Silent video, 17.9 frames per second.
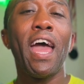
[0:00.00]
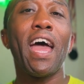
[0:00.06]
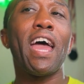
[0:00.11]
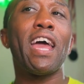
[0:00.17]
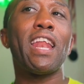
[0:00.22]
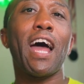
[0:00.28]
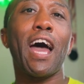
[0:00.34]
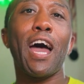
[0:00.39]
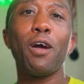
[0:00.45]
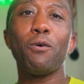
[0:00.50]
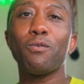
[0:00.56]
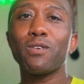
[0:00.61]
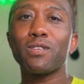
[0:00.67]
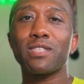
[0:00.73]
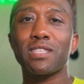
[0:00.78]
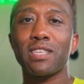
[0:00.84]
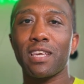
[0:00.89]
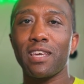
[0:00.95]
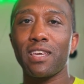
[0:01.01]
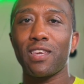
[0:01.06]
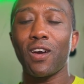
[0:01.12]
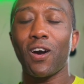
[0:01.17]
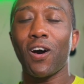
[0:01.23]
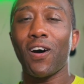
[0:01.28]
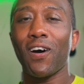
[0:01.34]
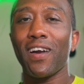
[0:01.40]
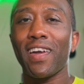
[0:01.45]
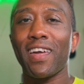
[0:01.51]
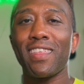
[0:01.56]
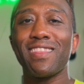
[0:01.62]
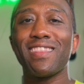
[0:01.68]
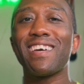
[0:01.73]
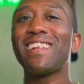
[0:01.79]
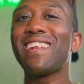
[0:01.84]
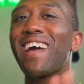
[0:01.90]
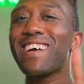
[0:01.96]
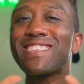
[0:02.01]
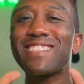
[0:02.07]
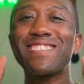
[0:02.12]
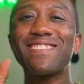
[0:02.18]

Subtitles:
And I will see y'all in the next